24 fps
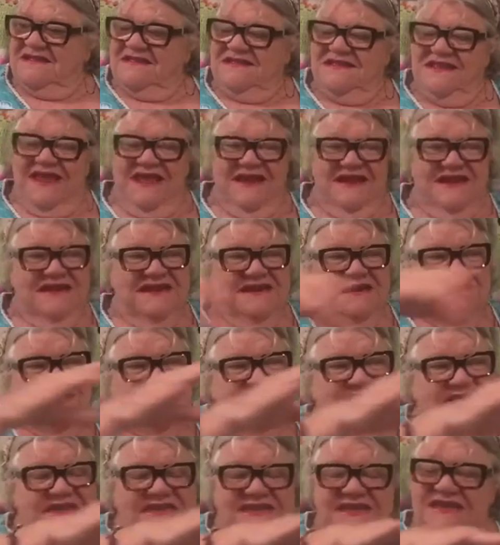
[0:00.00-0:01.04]
that
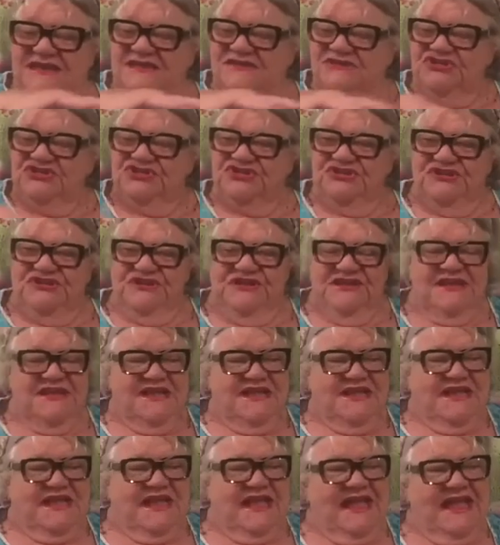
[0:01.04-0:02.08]
little ditch,
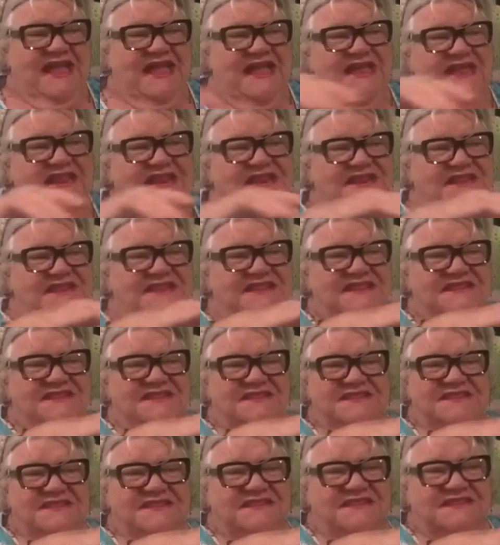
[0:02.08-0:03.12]
and
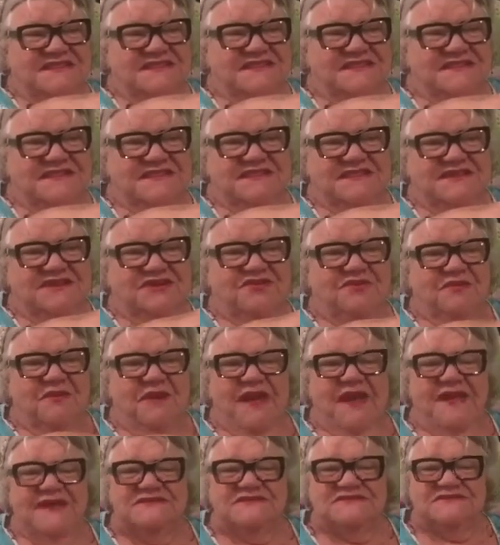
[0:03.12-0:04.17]
the
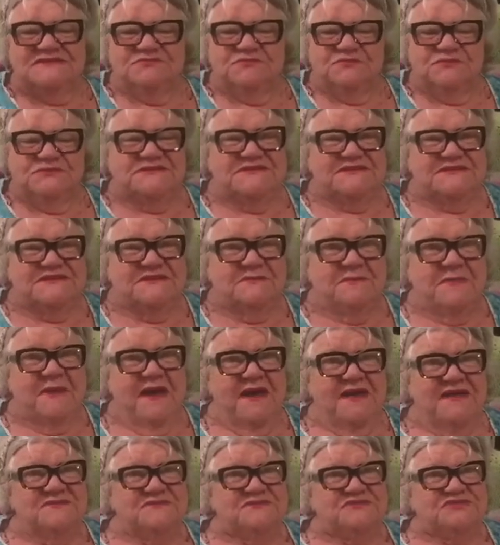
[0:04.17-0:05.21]
grass was in the
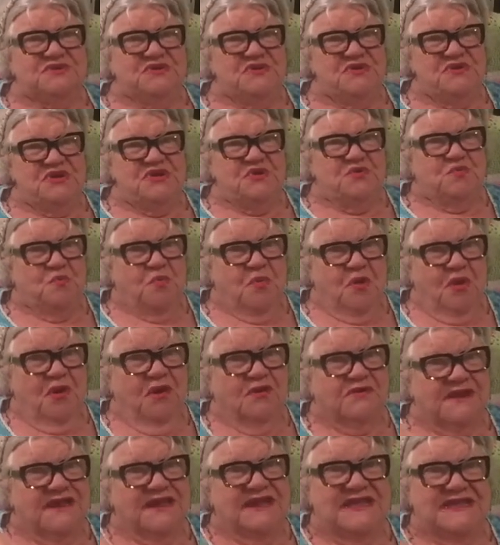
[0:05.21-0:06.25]
bottom, so you could
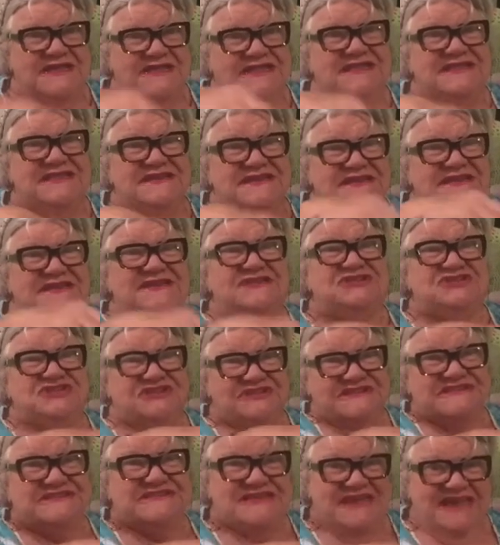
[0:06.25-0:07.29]
walk in the ditch
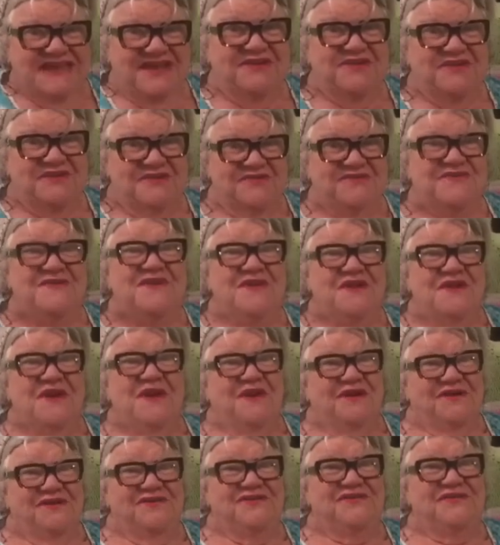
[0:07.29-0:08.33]
itself
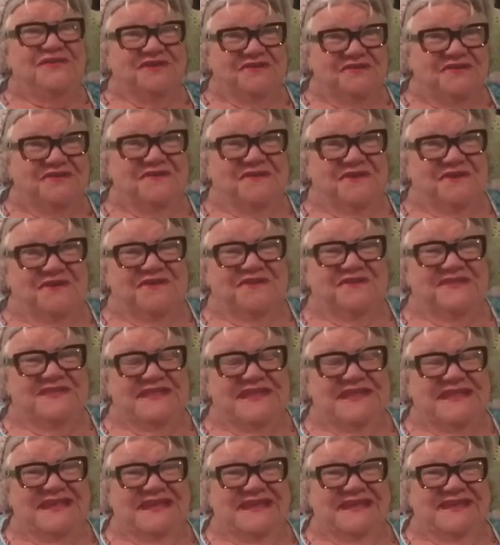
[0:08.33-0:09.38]
on the on
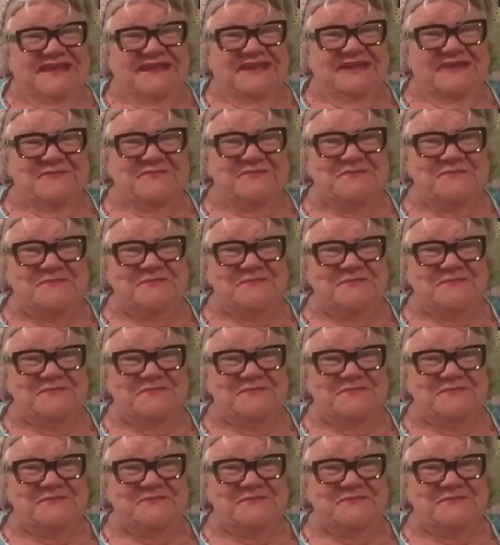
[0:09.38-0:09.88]
the uh,